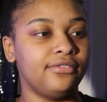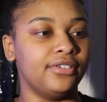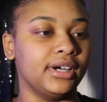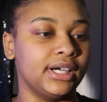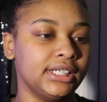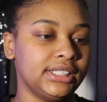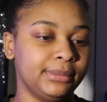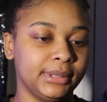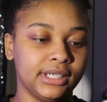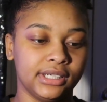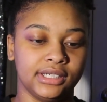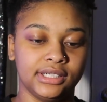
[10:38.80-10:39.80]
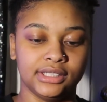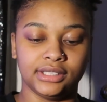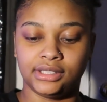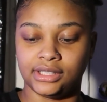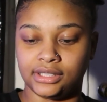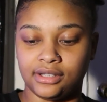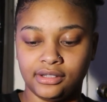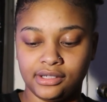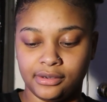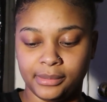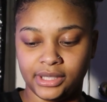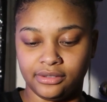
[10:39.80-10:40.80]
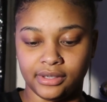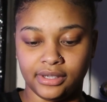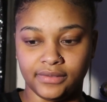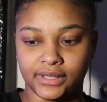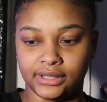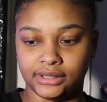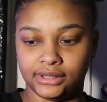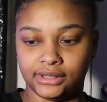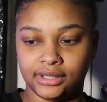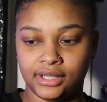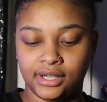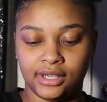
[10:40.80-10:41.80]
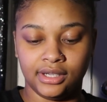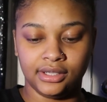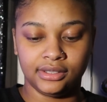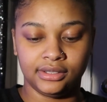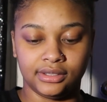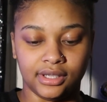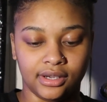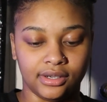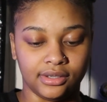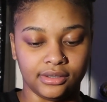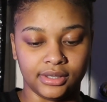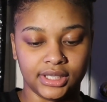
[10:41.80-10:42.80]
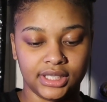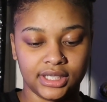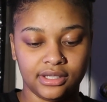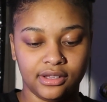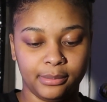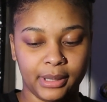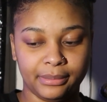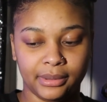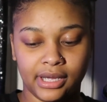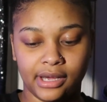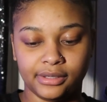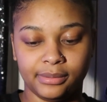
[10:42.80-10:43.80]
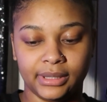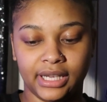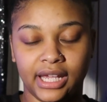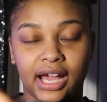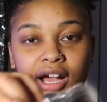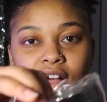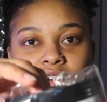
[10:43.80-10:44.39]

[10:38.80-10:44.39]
for us because it's only gonna be 3 of us. So it's just little paper cups, but they got